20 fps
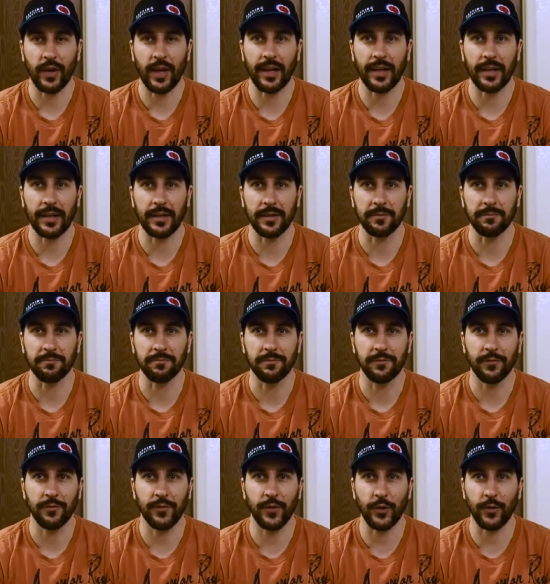kind of
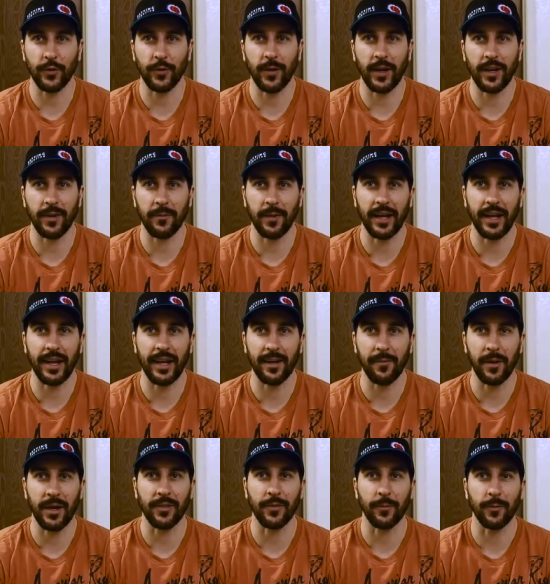floating around in my head
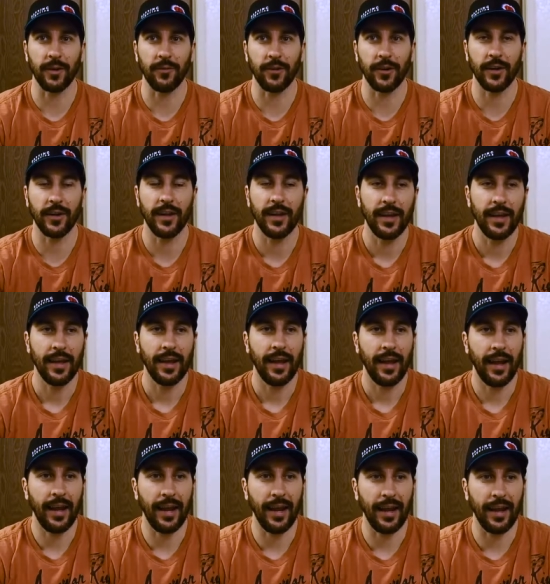about the river
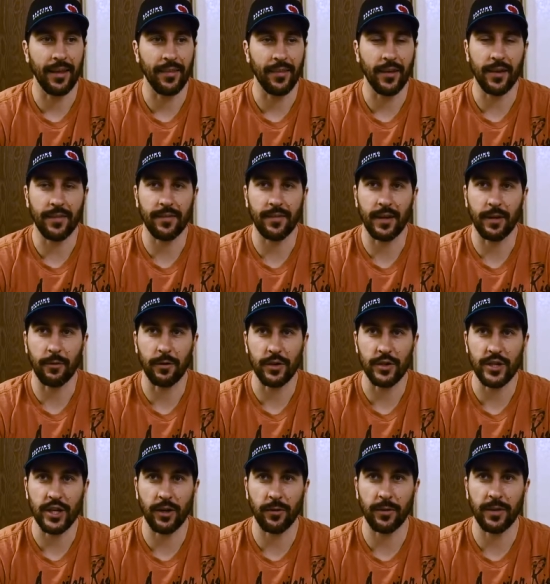and thoughts that I want
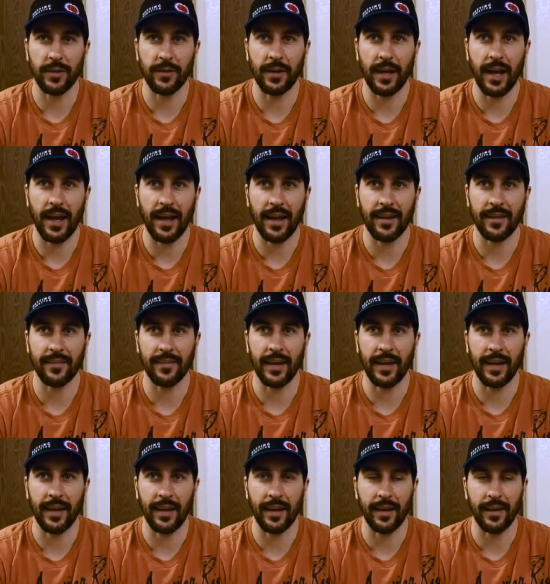to share with you guys.
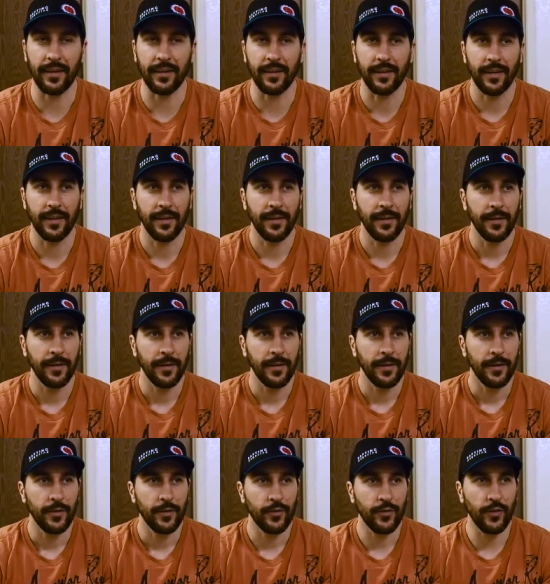And
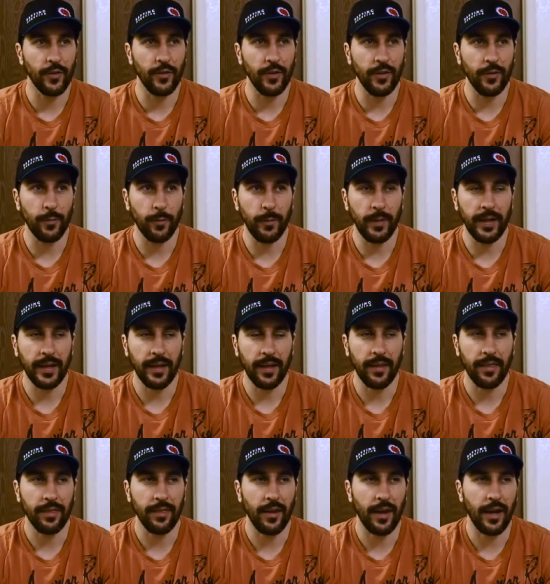so this week I
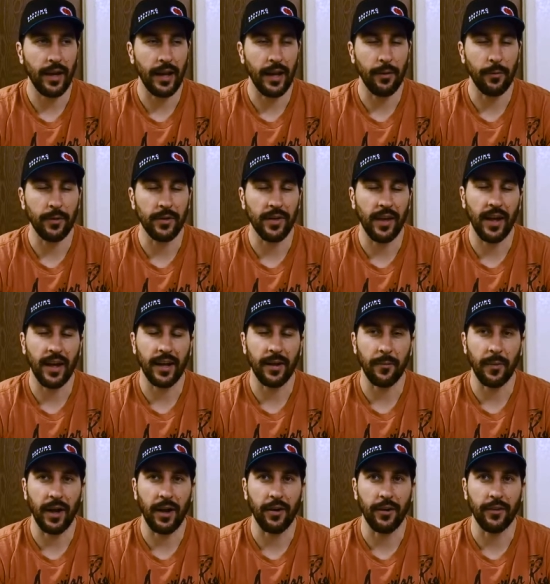thought I would talk
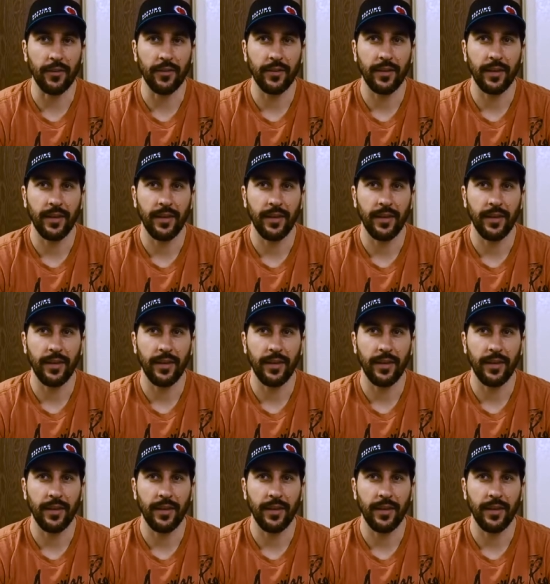about